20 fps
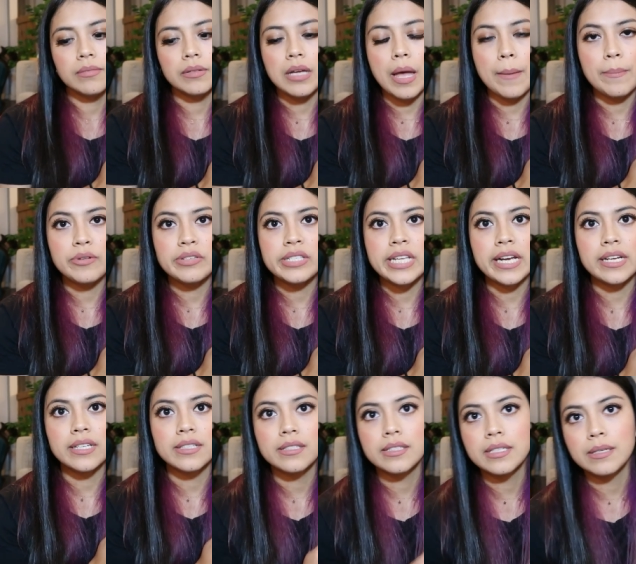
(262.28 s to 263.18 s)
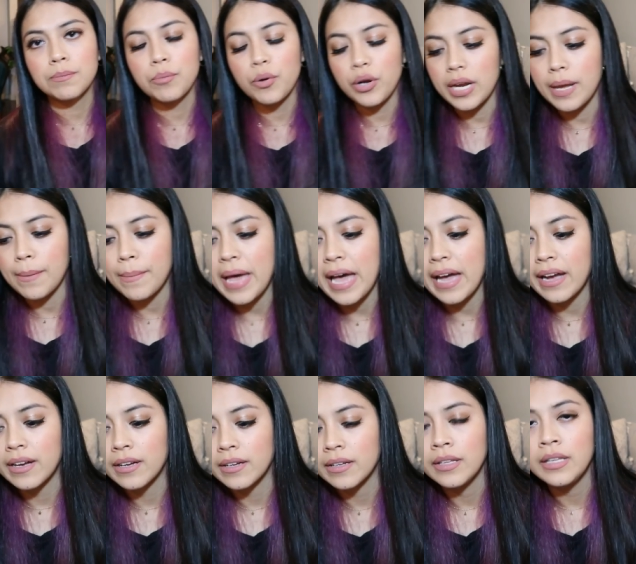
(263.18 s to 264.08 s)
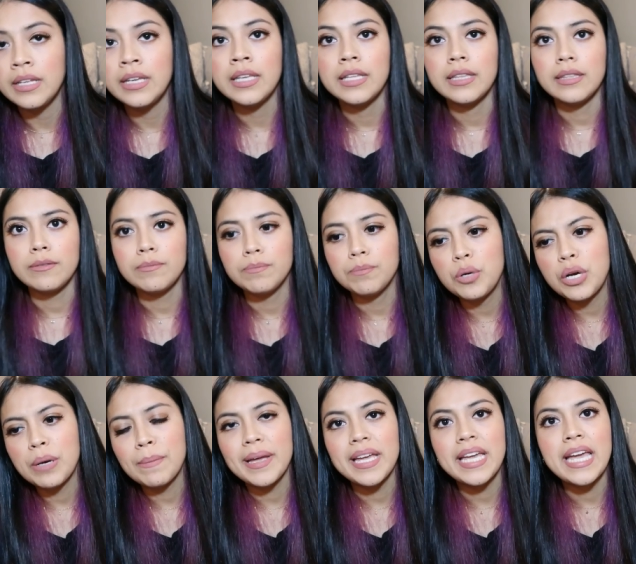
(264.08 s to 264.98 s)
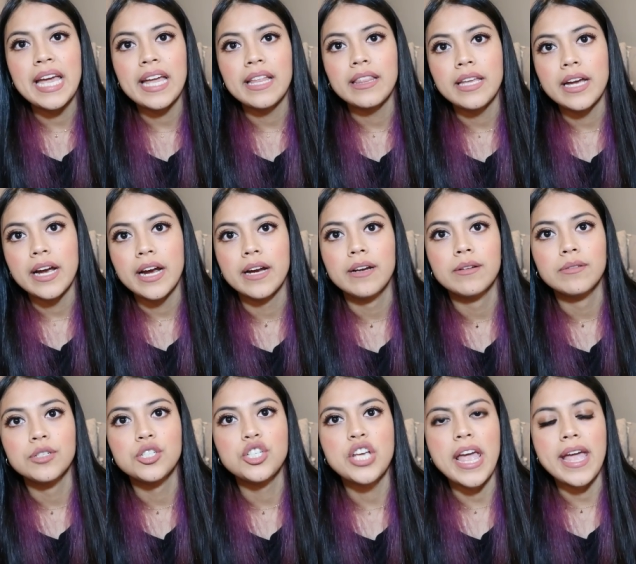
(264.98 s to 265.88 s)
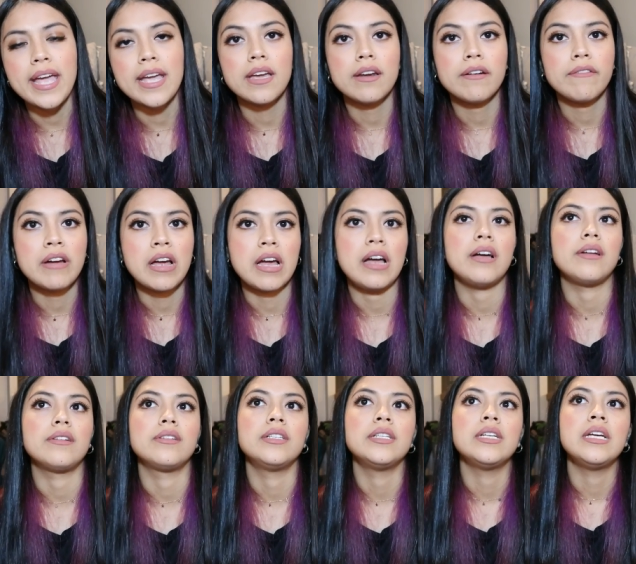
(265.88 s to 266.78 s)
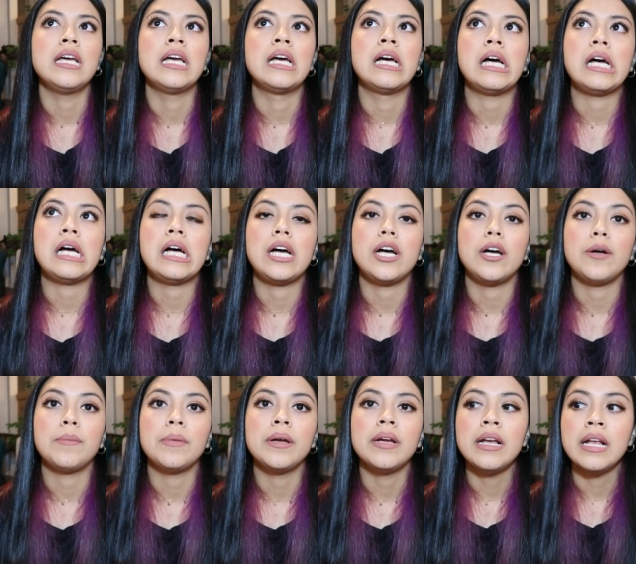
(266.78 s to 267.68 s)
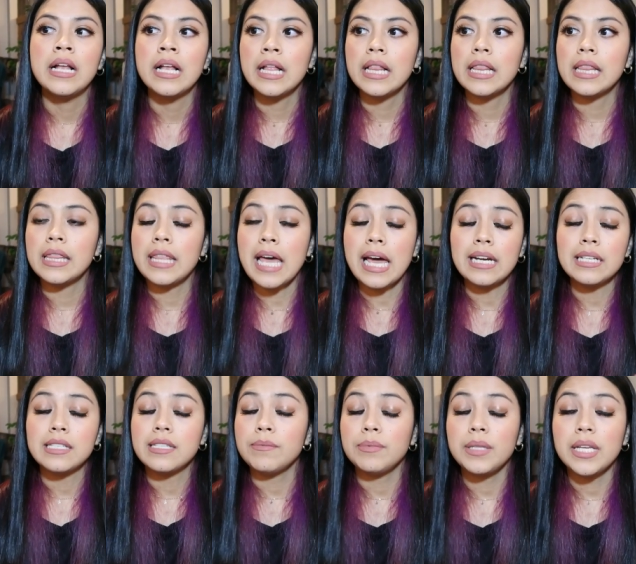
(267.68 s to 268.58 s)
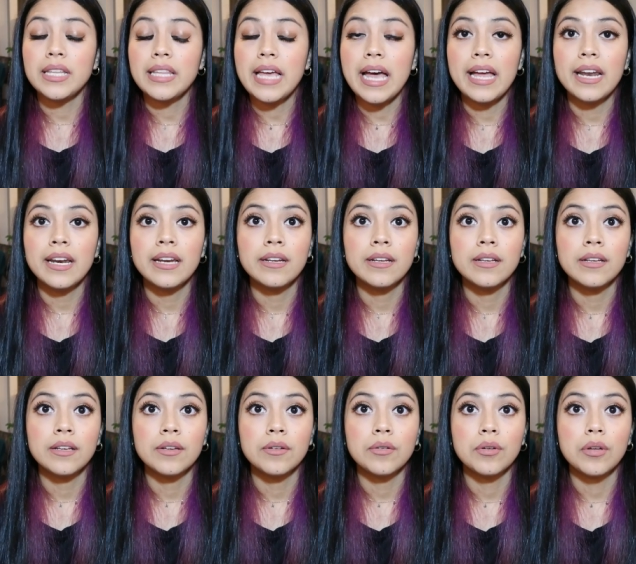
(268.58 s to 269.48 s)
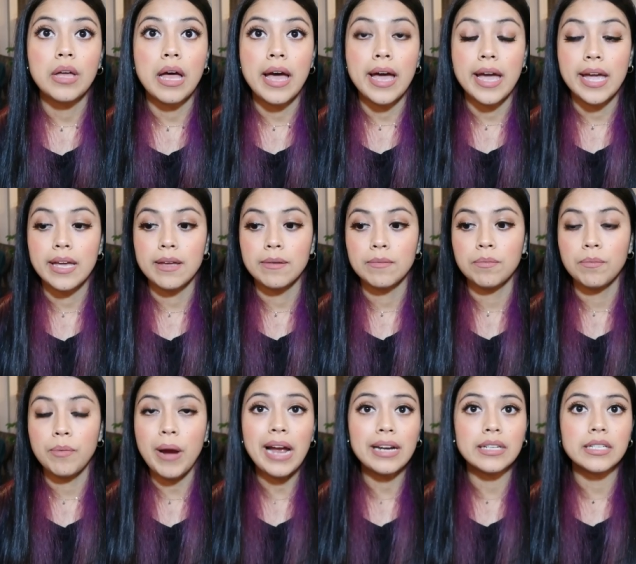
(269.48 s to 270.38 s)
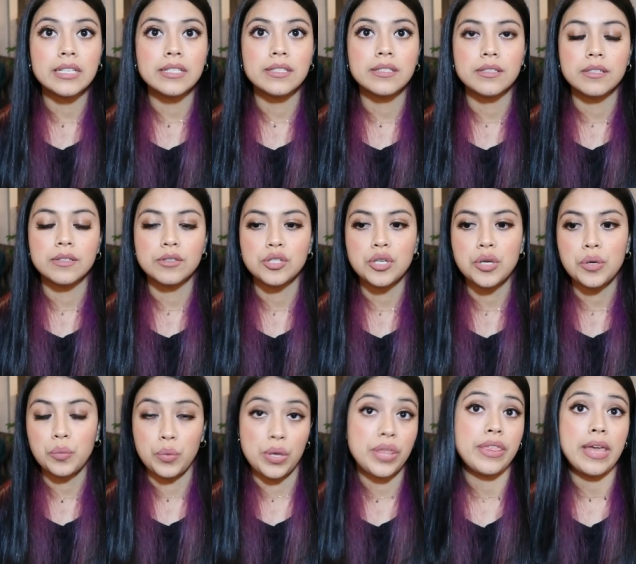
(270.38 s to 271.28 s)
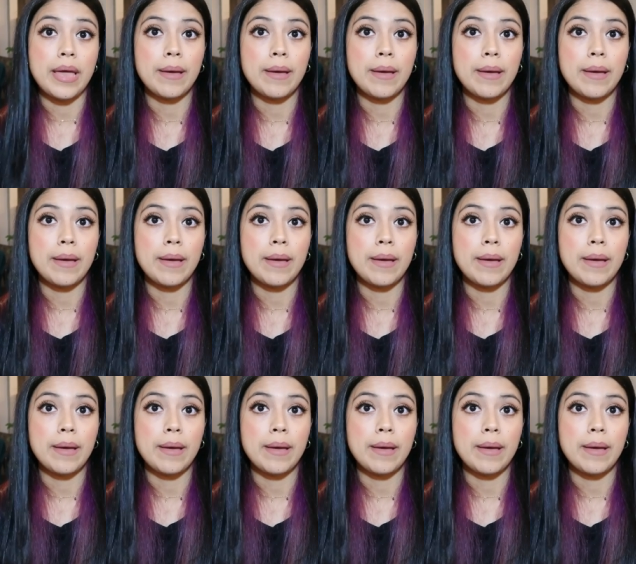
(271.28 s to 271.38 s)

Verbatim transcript: a couple of seconds, then putting it back and putting my hand there, shaking it around. That is something that I practiced with